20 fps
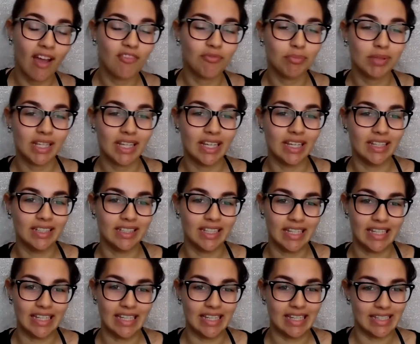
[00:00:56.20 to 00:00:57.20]
I have
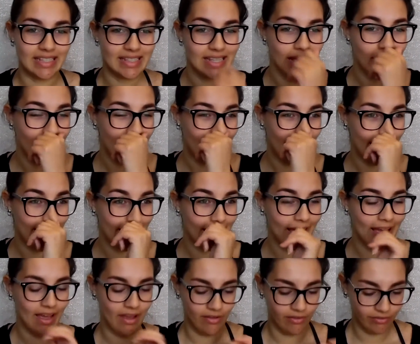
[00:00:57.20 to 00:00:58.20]
planned is I
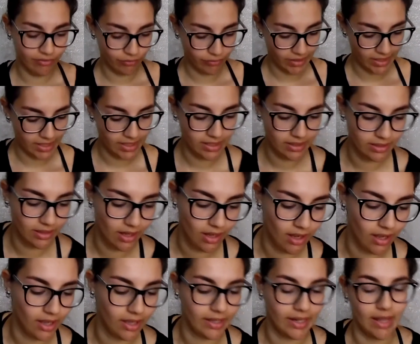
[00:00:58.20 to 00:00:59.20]
have written
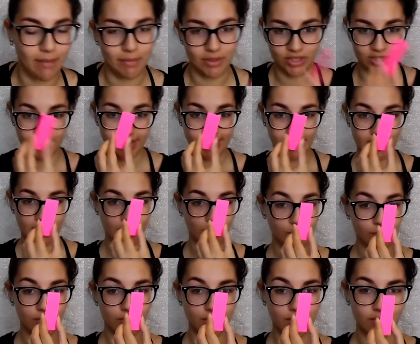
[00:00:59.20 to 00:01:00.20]
on a bunch of sticky
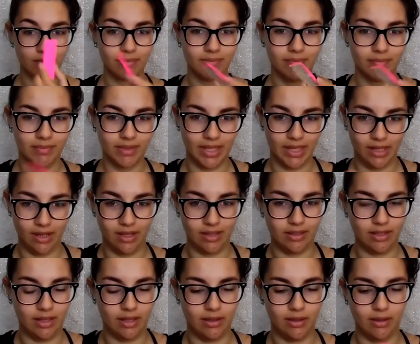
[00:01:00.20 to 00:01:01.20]
notes, like
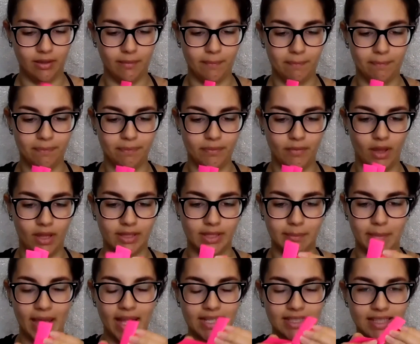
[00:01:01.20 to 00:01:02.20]
on
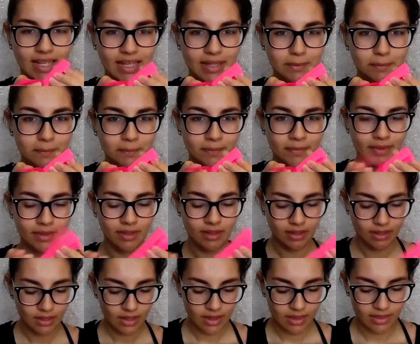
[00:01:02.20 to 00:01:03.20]
the back side,
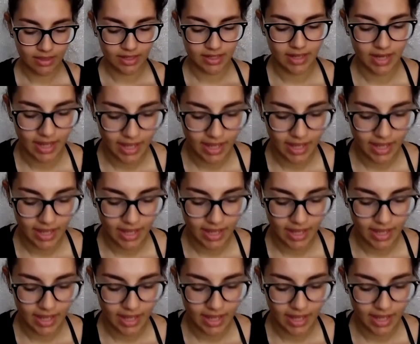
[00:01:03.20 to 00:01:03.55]
the